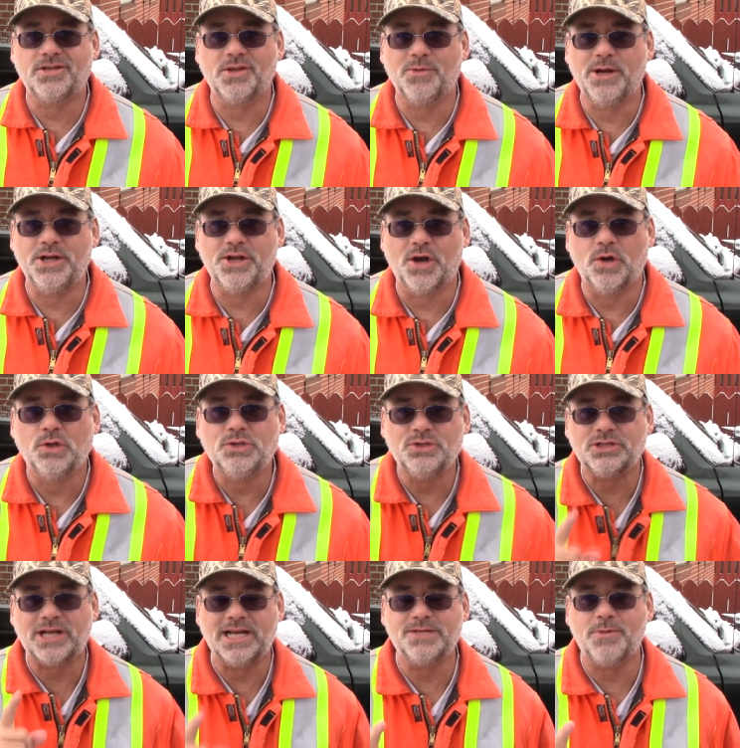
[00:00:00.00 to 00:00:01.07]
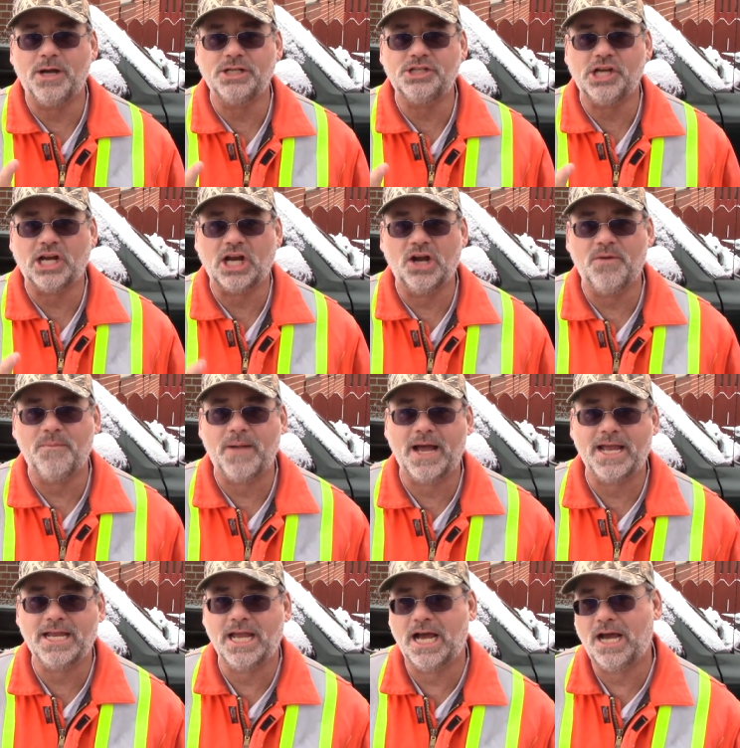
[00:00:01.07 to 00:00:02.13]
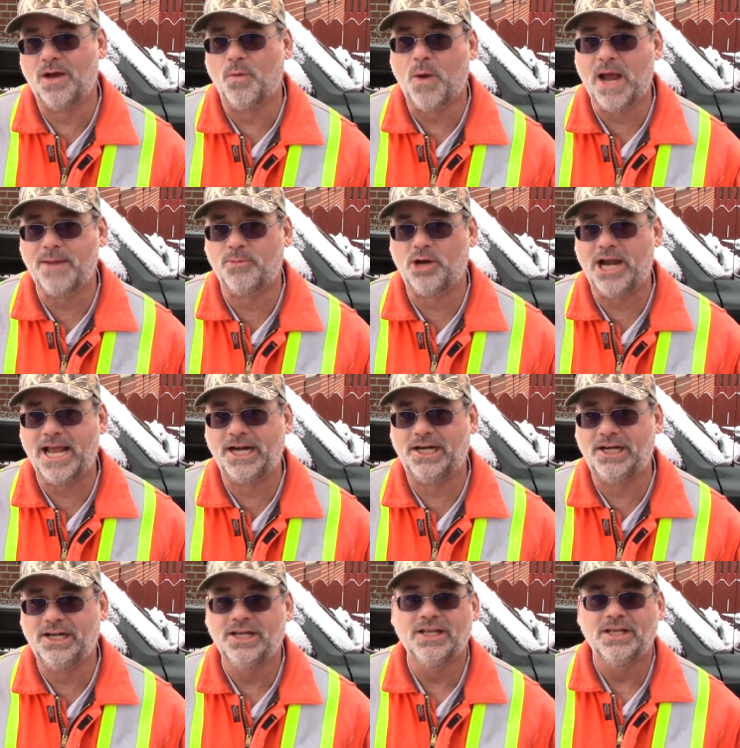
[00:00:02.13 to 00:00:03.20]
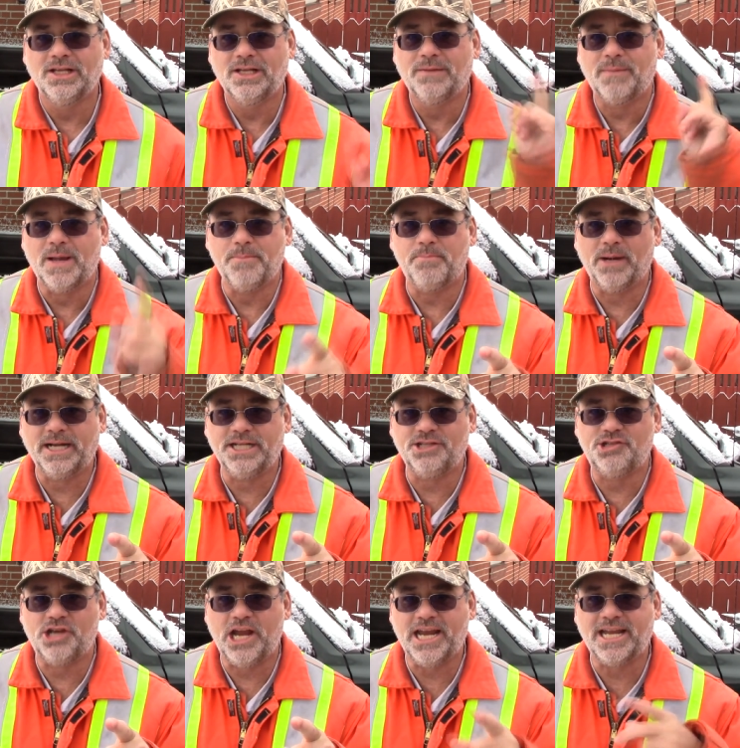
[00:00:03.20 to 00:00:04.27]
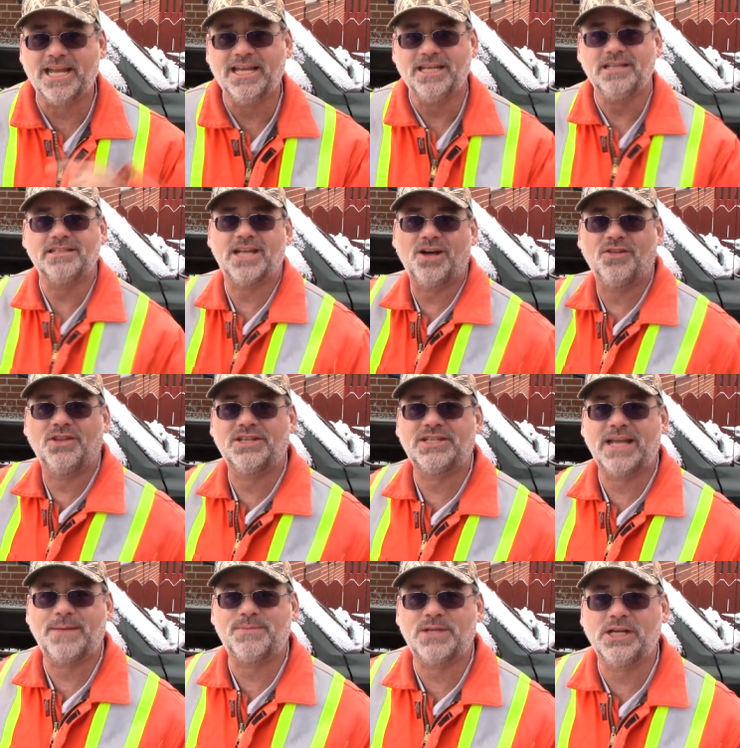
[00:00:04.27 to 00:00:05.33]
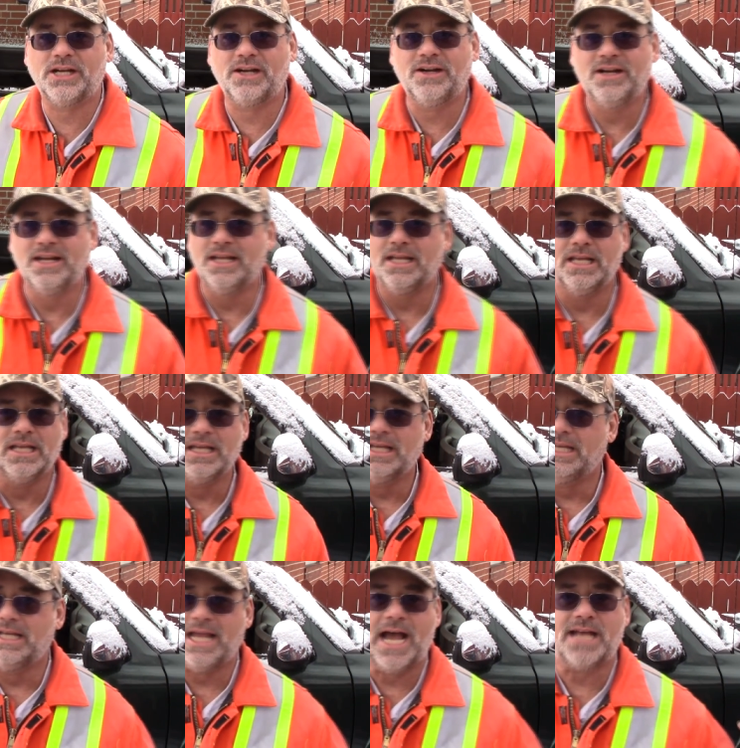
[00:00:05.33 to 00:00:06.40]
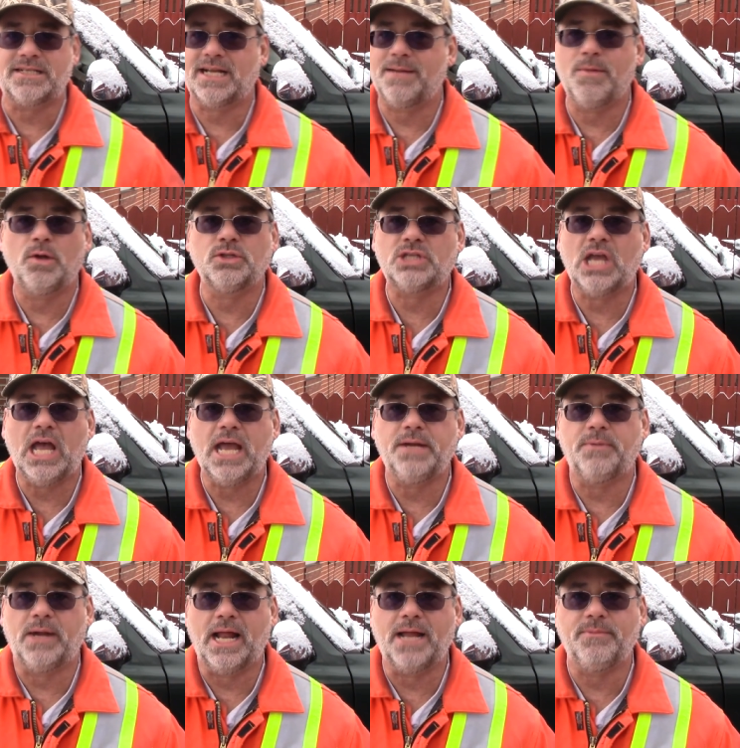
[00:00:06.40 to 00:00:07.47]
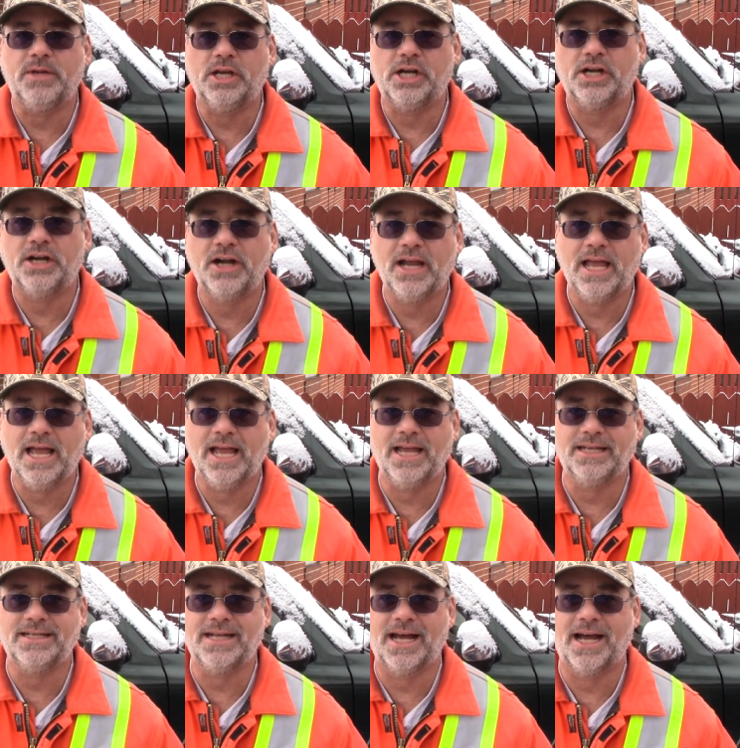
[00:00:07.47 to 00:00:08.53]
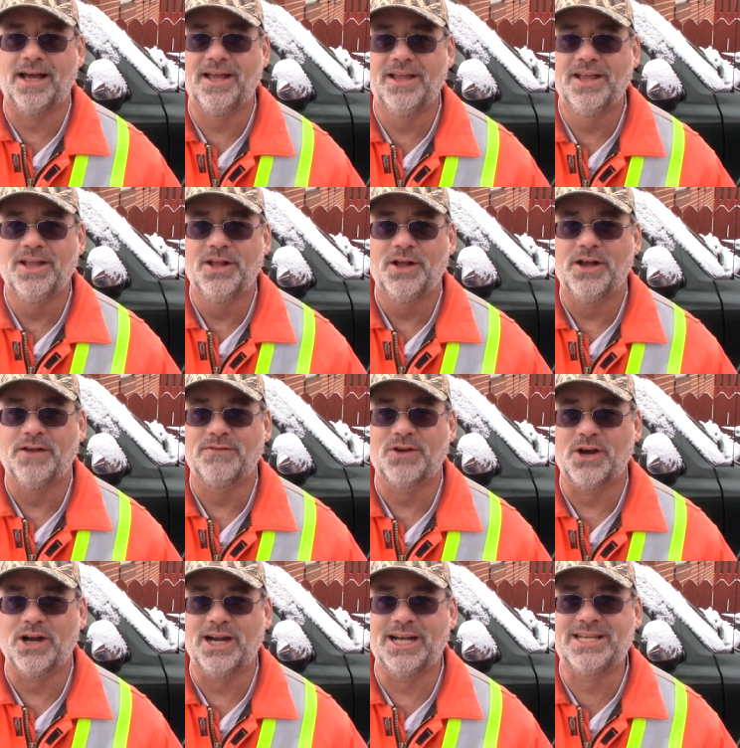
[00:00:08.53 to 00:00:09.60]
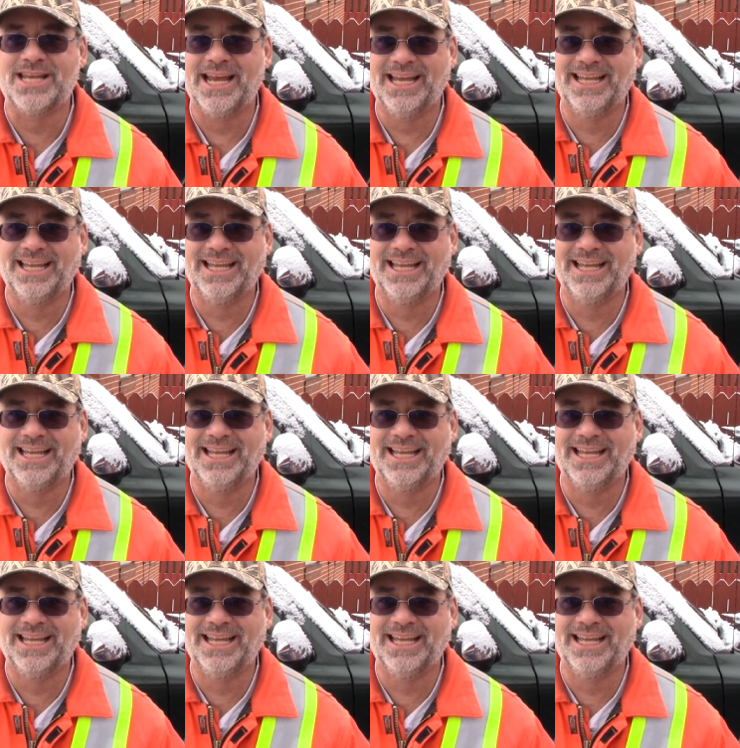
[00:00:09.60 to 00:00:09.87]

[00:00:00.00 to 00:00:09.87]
to the window, you guys want to check out my uh, Weimaraner, my buddy Jake. He's out in the steps here. He has to come outside when I'm here and uh, of course,